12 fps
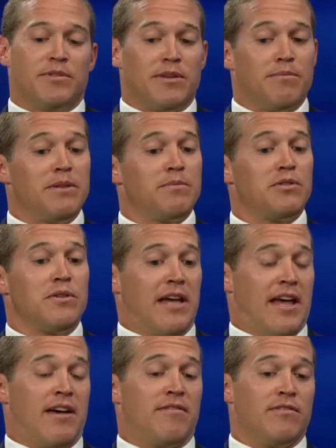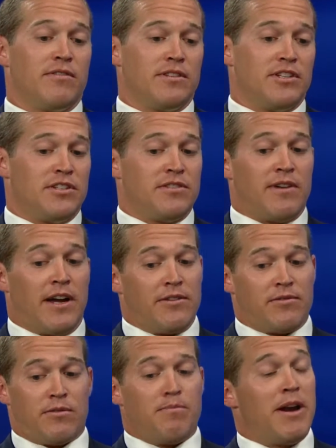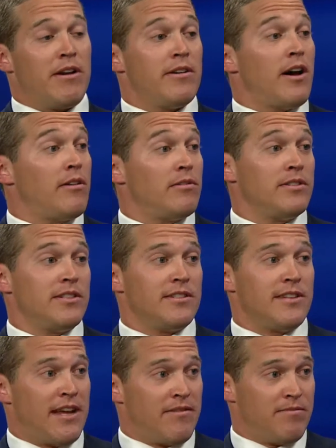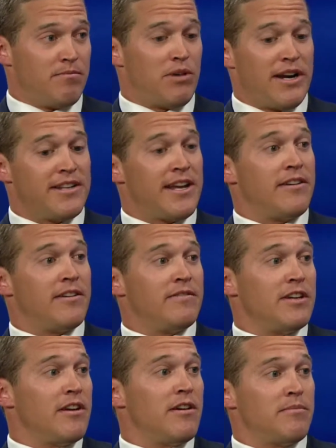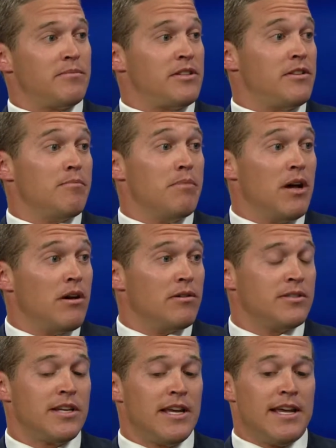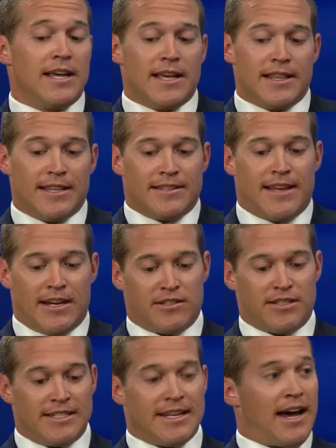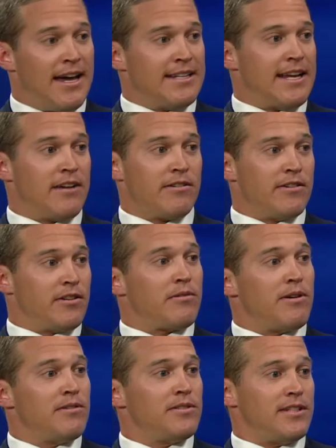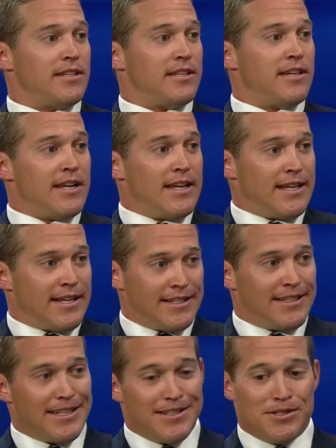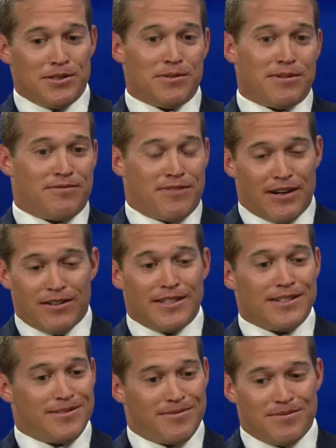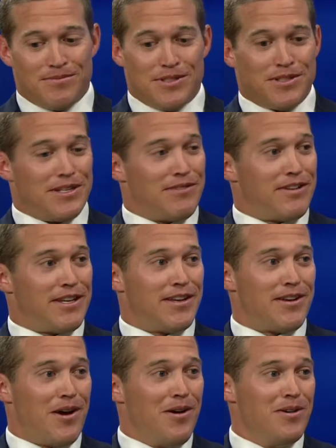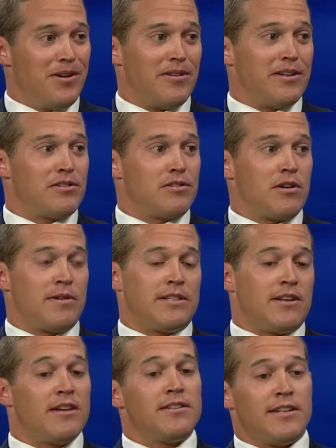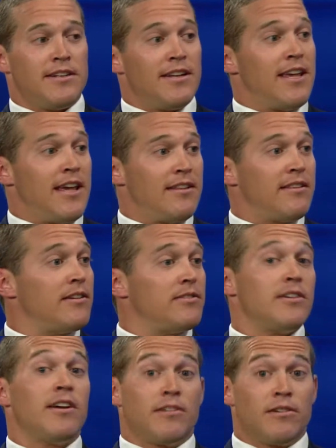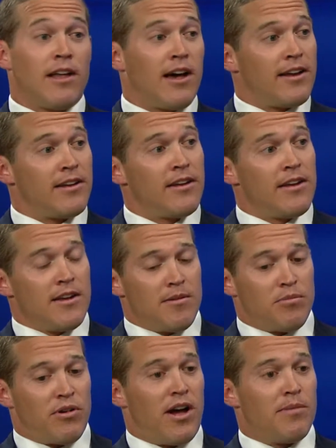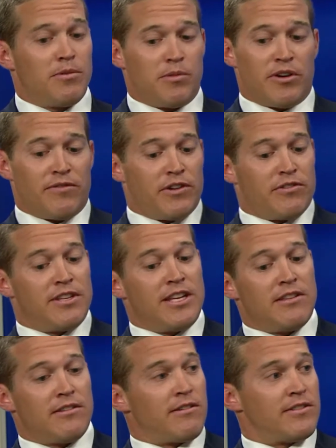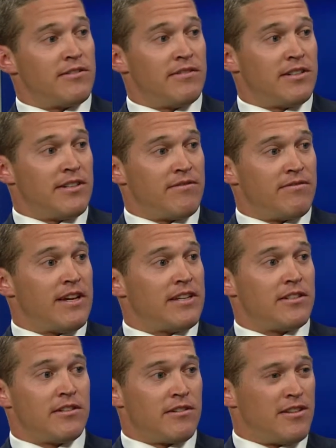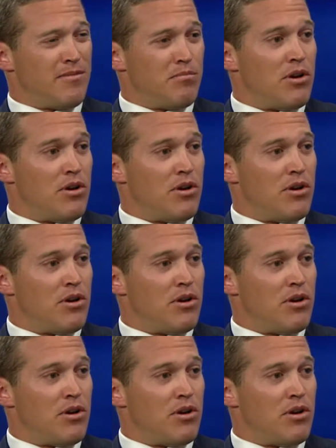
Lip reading: Some people who have gingivitis or periodontal disease, they have breakdown of the gums and the bones. This actually dying down or necrosing can lead to a fairly significant odor, and so it does indicate there's an underlying problem. Or if your teeth are severely infected, or they're